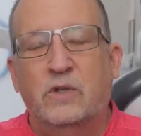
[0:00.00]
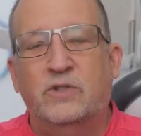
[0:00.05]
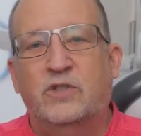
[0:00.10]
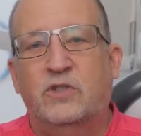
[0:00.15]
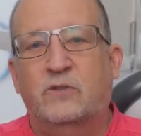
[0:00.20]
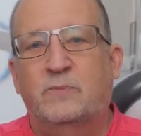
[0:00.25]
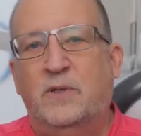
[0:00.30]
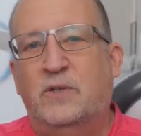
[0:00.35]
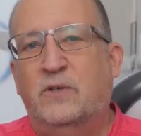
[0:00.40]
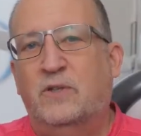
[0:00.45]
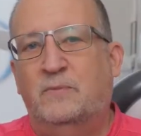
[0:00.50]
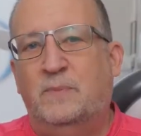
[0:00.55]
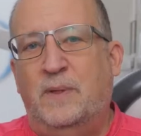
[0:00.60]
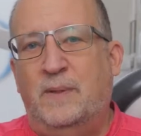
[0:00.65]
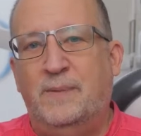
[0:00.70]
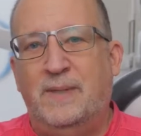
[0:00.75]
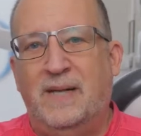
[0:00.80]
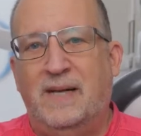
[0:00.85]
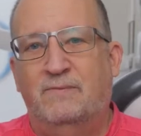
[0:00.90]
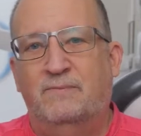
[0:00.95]
it's just because
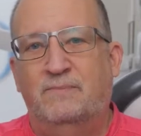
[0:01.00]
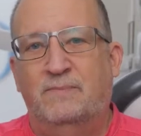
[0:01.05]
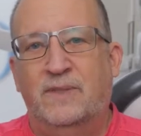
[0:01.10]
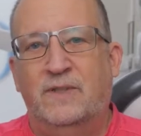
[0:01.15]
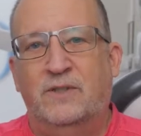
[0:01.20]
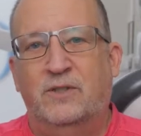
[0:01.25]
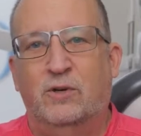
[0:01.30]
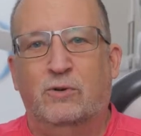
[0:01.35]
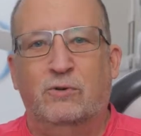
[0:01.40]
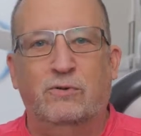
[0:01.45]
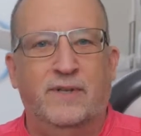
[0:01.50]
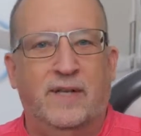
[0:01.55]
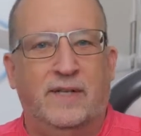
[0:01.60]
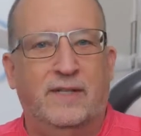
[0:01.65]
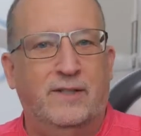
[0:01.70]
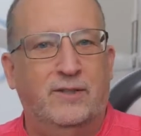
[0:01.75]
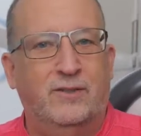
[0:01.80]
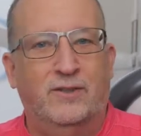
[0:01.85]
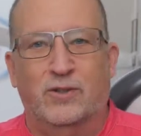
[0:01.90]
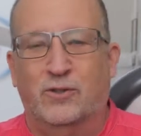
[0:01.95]
people haven't been told that
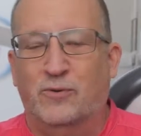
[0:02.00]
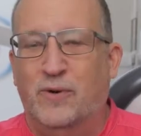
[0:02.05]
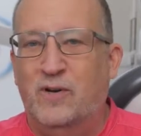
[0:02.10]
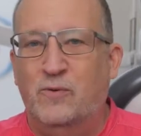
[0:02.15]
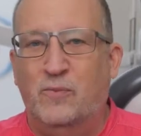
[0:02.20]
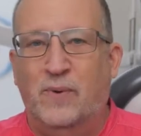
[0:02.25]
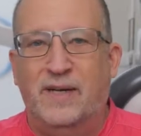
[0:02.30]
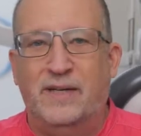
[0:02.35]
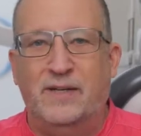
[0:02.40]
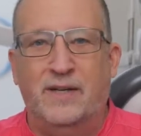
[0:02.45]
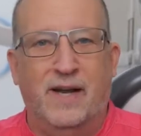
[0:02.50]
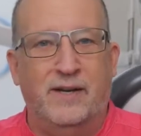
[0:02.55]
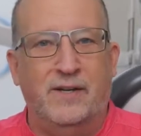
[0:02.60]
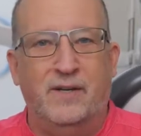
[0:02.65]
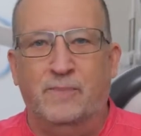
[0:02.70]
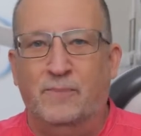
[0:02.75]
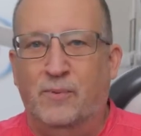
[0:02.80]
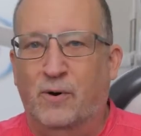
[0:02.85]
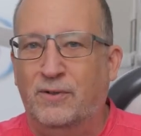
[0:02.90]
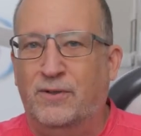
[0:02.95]
it's a great way.
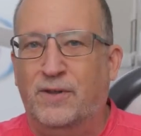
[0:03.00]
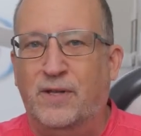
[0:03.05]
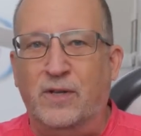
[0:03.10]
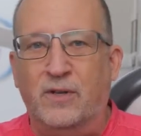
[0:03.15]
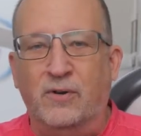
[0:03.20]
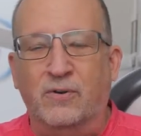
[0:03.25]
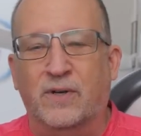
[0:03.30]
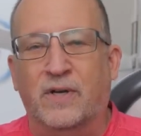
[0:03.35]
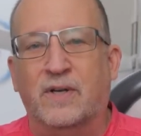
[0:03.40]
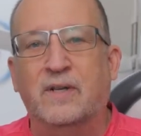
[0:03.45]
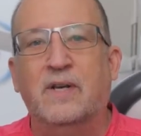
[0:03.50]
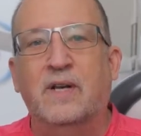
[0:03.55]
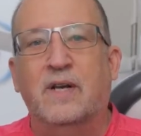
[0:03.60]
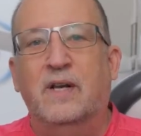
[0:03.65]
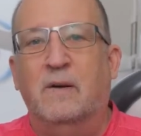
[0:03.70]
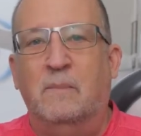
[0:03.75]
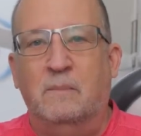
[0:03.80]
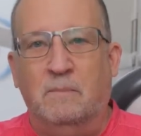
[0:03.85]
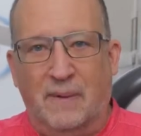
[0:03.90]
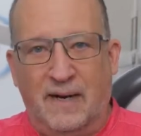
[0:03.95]
You bought the unit,
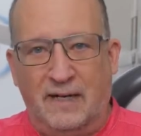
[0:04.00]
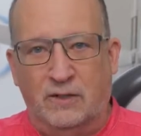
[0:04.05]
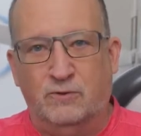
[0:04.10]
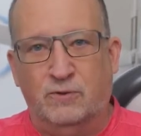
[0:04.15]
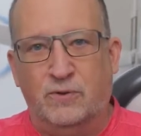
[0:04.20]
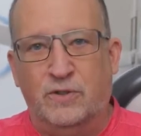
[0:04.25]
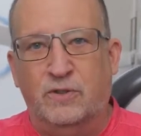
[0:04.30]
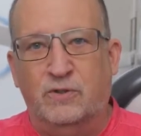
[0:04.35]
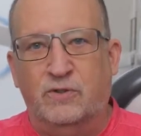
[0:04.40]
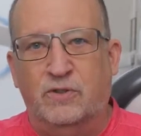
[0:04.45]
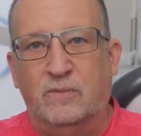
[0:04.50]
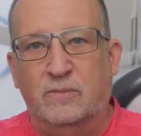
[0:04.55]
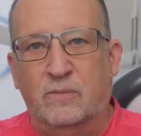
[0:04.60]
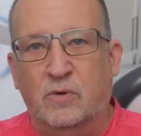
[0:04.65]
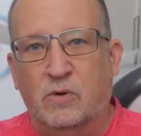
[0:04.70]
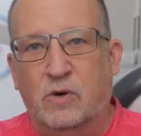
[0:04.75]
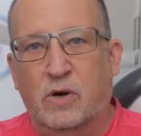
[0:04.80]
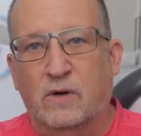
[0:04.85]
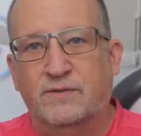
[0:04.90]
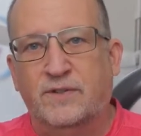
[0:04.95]
might as well use it
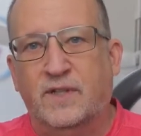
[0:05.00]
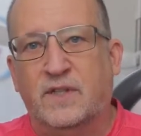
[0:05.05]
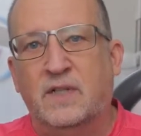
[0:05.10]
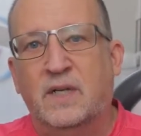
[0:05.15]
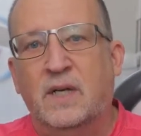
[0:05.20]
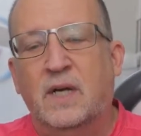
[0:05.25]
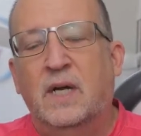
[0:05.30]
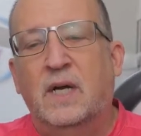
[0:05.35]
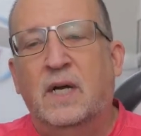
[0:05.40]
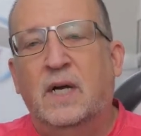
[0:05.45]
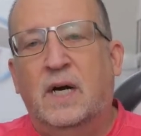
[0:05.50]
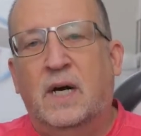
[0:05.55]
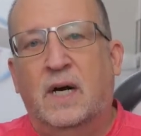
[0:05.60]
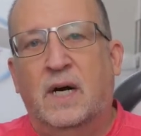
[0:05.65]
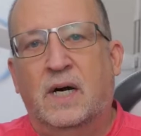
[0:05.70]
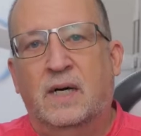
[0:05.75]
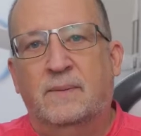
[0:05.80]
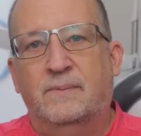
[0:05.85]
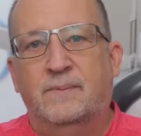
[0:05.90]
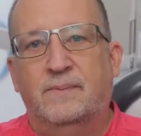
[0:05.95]
more often.
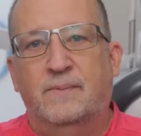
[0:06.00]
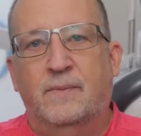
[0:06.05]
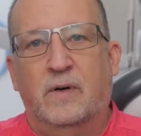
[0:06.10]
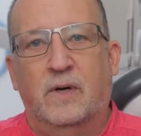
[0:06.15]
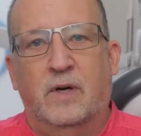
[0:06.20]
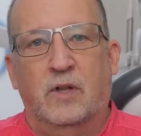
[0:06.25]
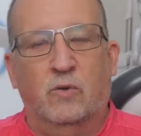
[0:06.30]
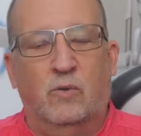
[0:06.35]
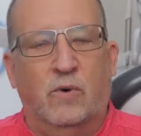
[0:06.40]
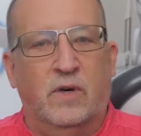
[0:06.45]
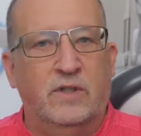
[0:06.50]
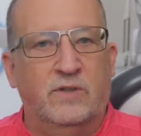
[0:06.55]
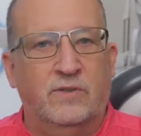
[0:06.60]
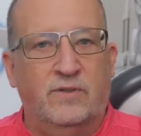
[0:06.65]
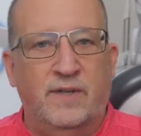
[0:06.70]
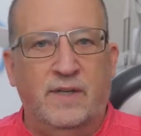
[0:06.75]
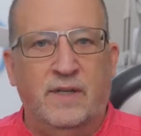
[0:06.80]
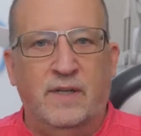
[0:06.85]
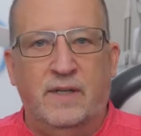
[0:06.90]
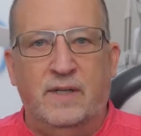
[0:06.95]
Otherwise,
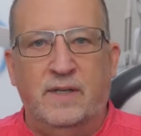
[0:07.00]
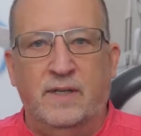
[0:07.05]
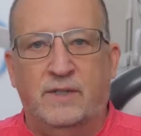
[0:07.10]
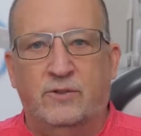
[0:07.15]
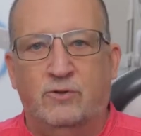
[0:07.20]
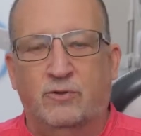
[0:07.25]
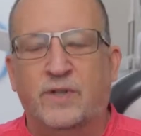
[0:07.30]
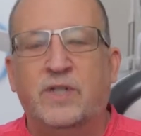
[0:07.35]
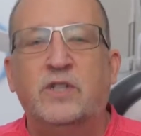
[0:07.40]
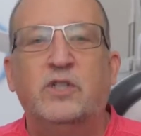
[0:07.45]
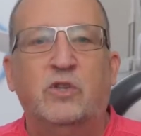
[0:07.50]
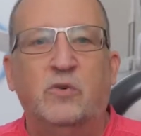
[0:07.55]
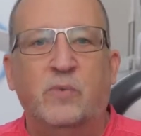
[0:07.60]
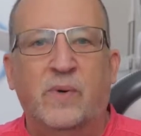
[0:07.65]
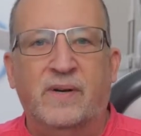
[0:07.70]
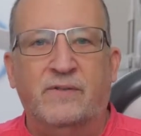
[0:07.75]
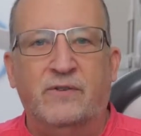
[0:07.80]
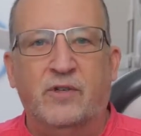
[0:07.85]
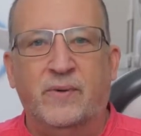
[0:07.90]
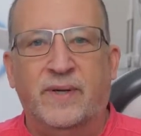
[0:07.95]
the traditional
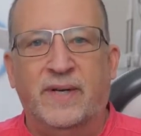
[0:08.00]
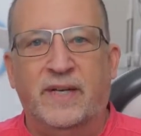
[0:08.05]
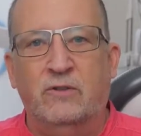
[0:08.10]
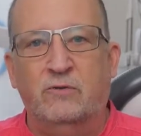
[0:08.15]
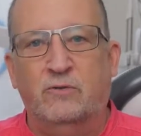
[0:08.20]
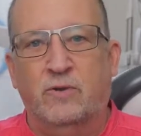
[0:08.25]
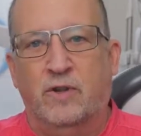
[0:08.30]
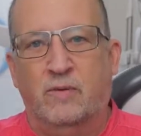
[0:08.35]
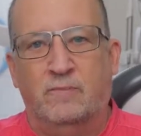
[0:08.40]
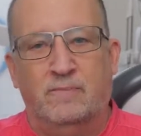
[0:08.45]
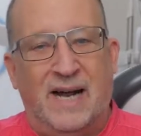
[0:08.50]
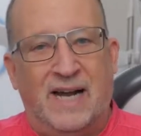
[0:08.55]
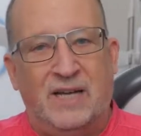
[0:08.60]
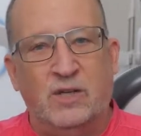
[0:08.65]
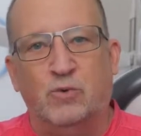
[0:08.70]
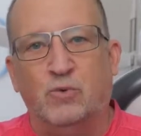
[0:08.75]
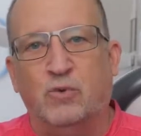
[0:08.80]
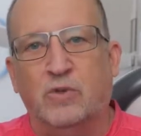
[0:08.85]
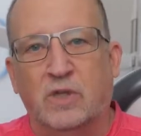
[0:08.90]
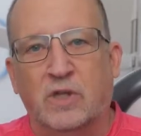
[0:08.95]
way of doing it is with a
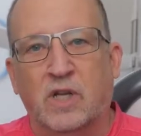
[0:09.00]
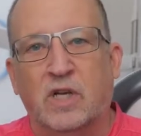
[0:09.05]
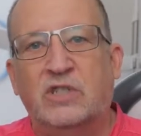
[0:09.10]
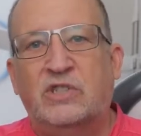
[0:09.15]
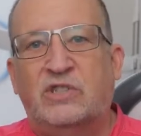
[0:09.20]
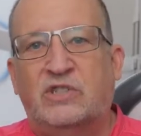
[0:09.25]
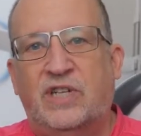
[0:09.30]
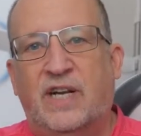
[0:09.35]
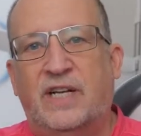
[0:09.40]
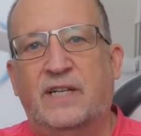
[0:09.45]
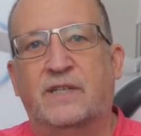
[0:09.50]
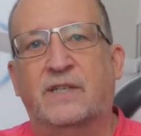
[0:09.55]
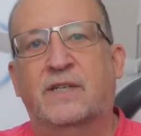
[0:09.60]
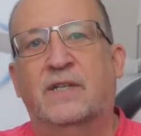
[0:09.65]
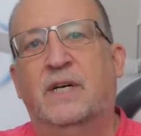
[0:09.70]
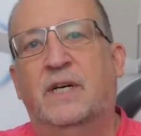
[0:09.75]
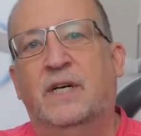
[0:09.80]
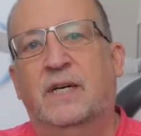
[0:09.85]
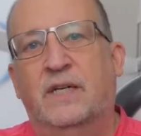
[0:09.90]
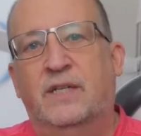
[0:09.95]
manual luxator
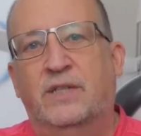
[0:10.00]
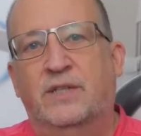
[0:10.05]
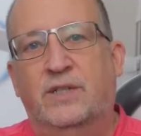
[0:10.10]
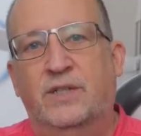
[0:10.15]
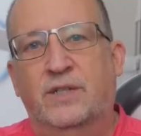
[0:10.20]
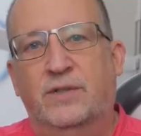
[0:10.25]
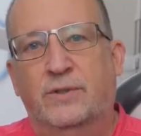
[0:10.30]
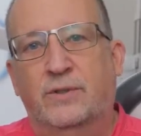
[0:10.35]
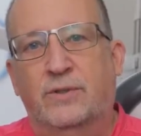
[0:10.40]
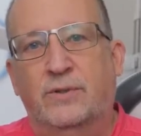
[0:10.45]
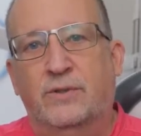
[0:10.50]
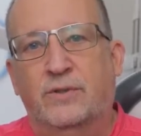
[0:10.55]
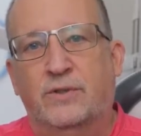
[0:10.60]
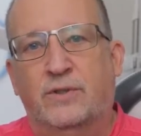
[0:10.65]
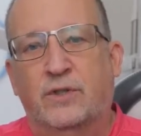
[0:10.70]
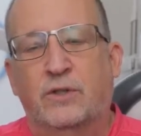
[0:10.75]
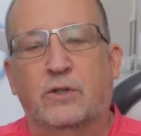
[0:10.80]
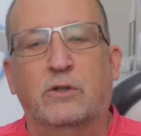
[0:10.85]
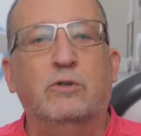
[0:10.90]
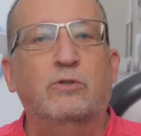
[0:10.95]
to
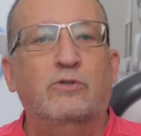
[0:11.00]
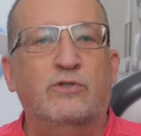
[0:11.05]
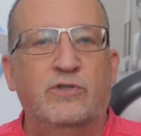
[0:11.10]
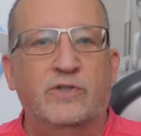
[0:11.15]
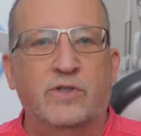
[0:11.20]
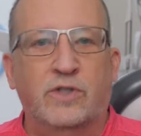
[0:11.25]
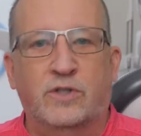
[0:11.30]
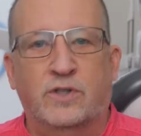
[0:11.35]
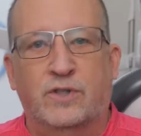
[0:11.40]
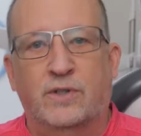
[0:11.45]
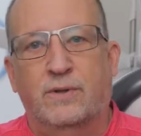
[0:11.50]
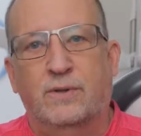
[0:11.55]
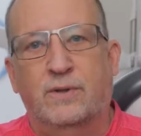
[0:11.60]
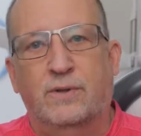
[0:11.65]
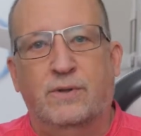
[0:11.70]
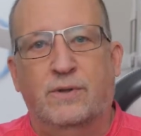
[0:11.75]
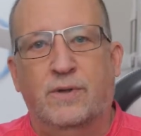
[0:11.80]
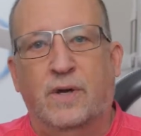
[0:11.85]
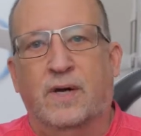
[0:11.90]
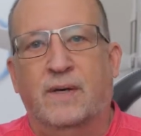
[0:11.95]
loosen the
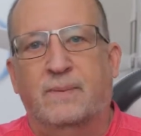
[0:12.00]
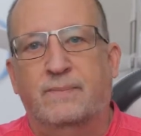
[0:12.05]
tooth,